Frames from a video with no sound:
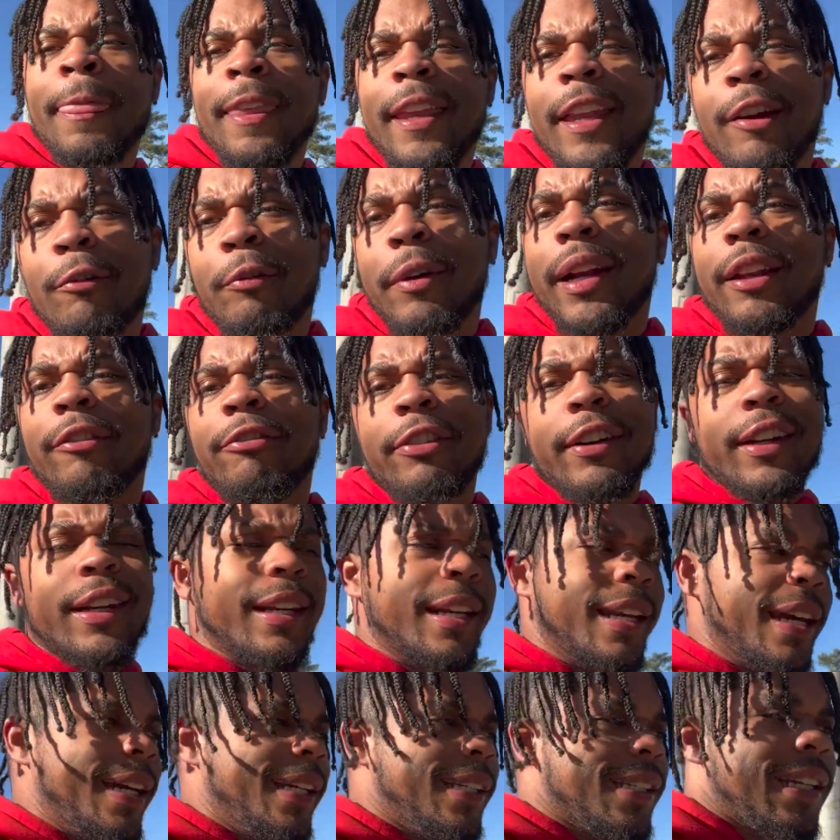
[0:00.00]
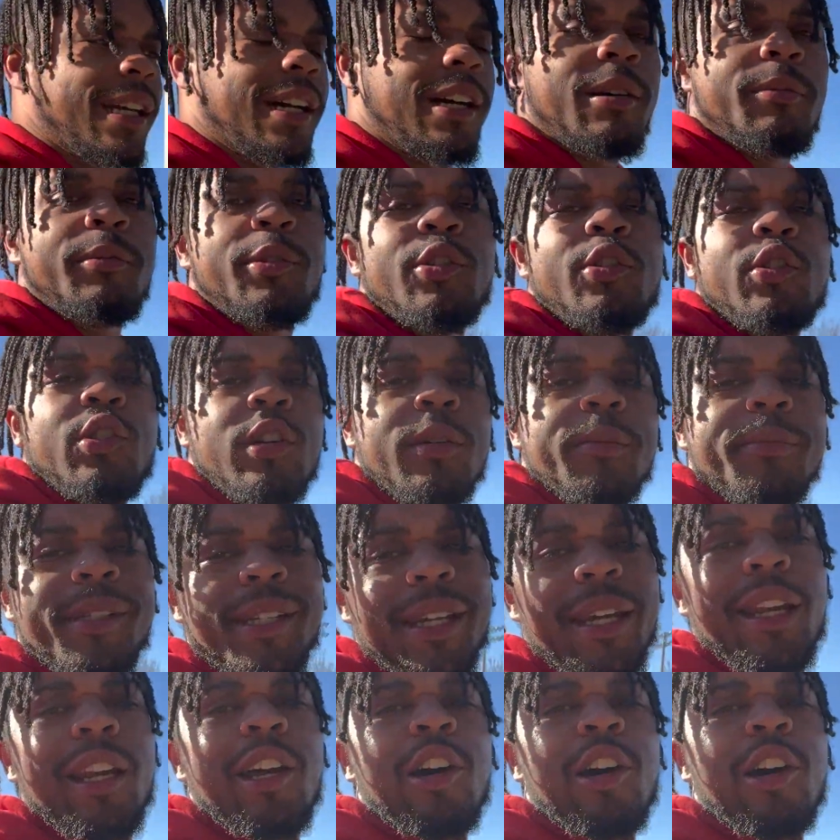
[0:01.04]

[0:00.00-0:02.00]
get ready for the nighttime, you know what I'm saying? I